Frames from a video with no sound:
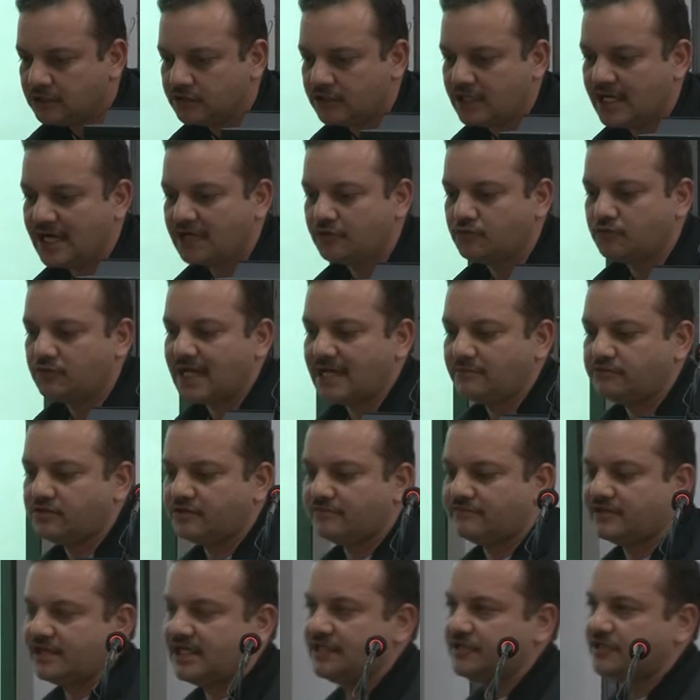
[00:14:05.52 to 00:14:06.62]
So there are two types
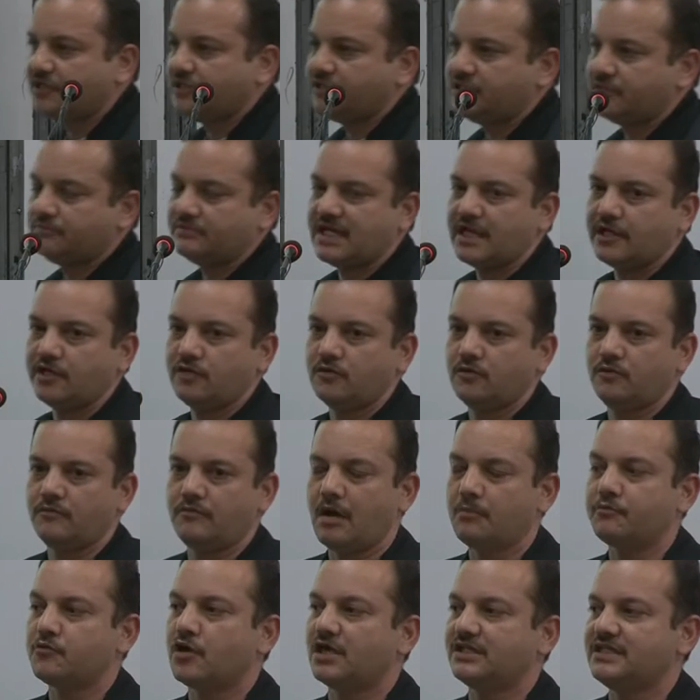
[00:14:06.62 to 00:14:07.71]
of relationships.
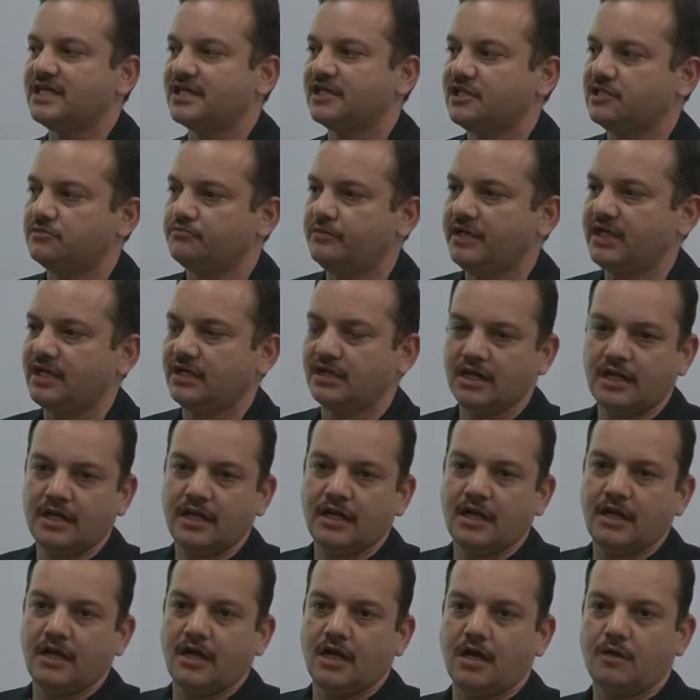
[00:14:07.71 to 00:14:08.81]
A project is being.
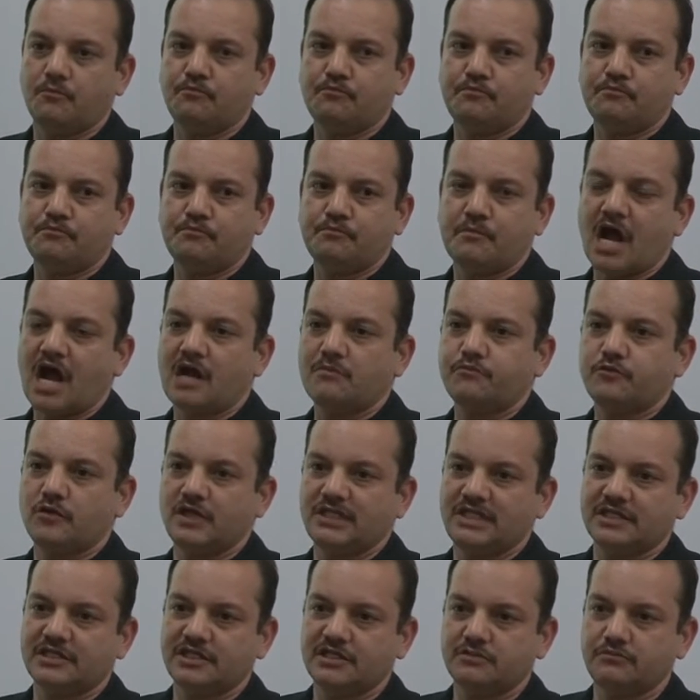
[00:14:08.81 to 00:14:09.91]
Power
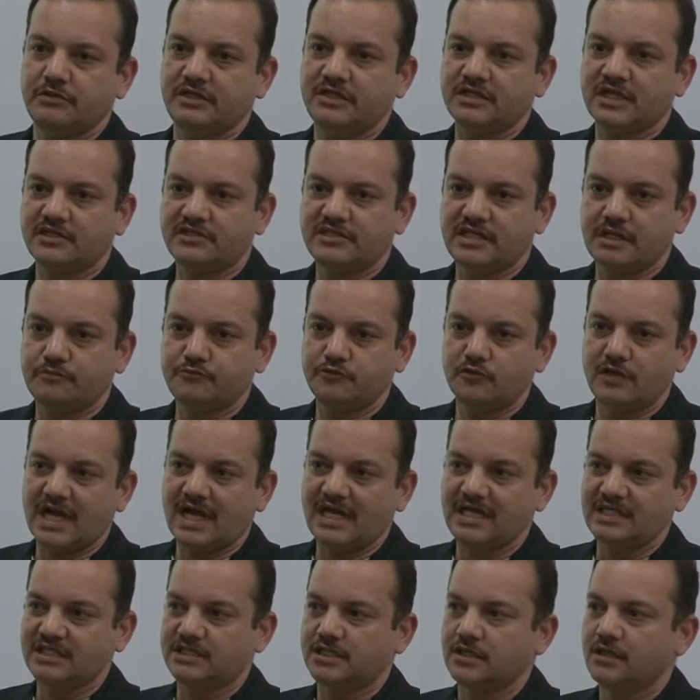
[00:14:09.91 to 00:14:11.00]
project has been
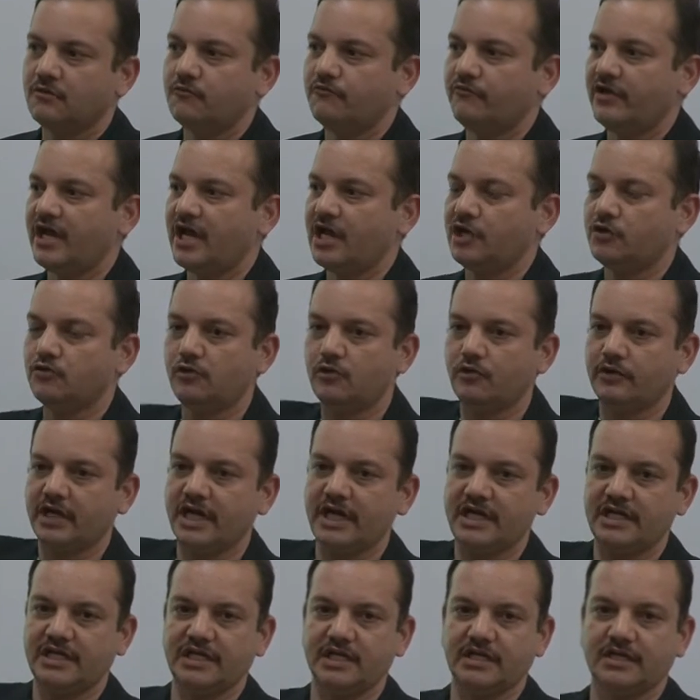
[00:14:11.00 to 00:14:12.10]
conceptualized, where to
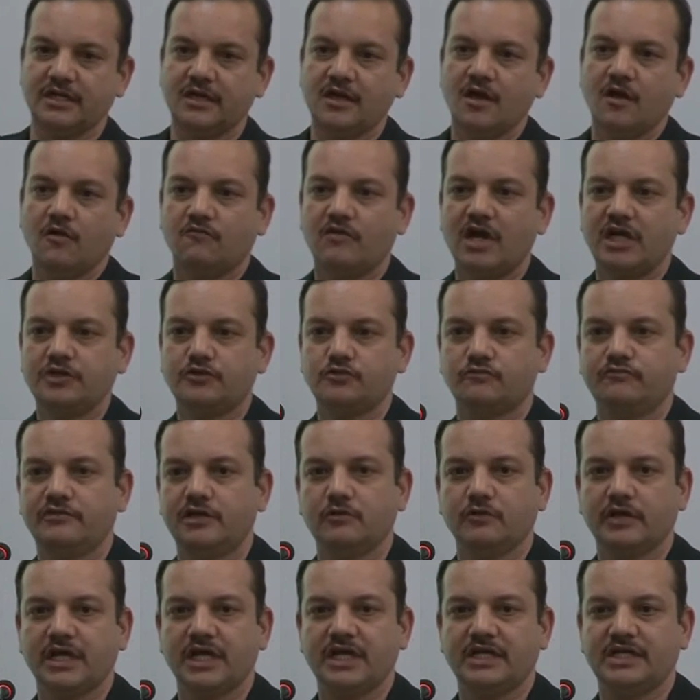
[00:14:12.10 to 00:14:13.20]
locate it, why should we
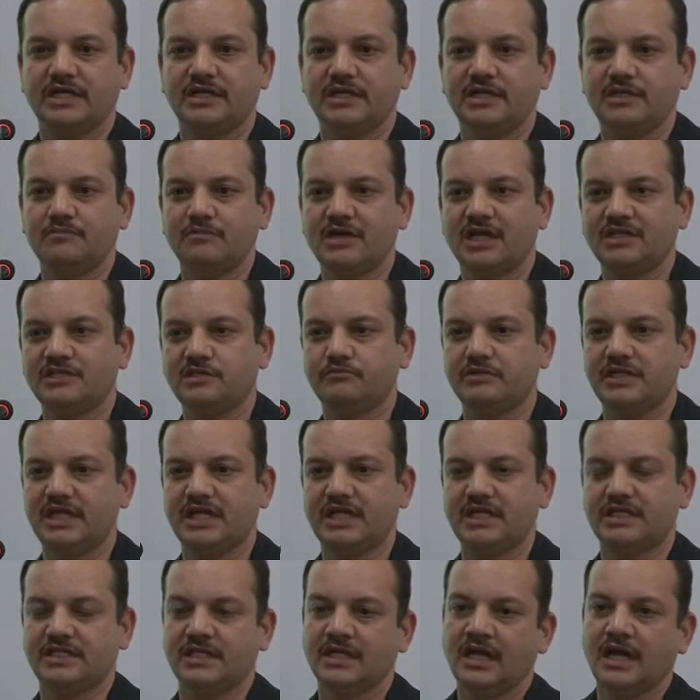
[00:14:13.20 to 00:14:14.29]
locate it in Himachal
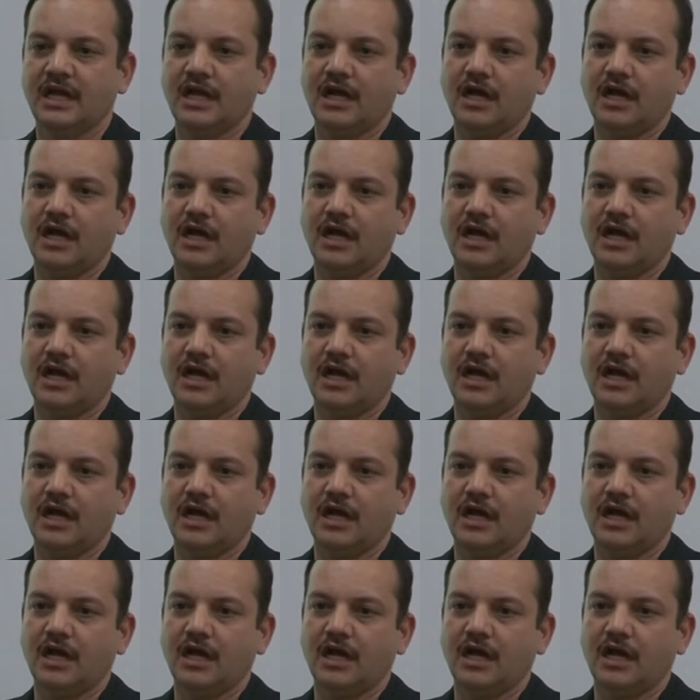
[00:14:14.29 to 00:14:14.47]
Pradesh,